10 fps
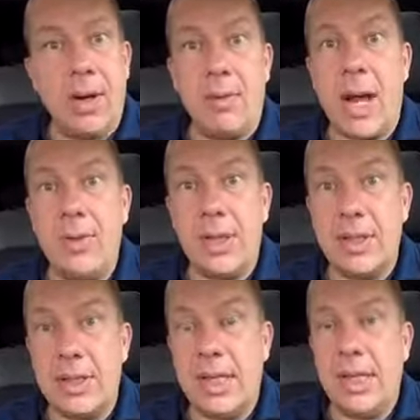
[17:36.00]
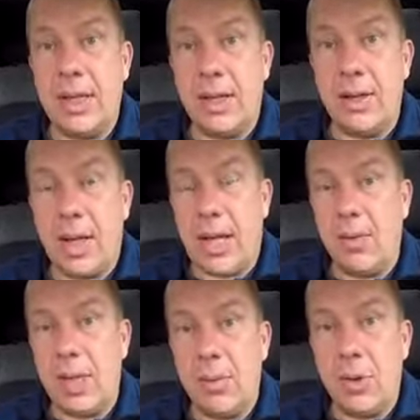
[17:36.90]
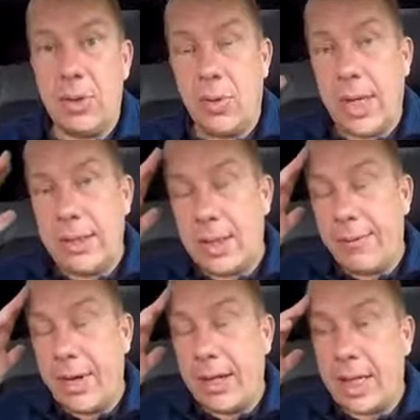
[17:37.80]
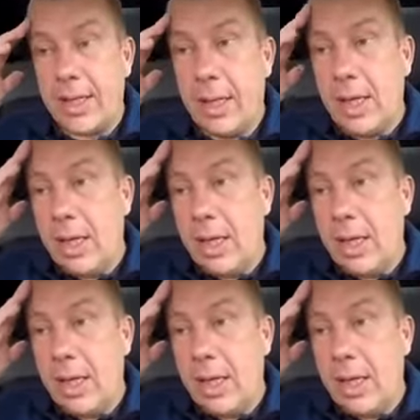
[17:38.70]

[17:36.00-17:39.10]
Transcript: around in the city, on the highway and motorway and stuff like that.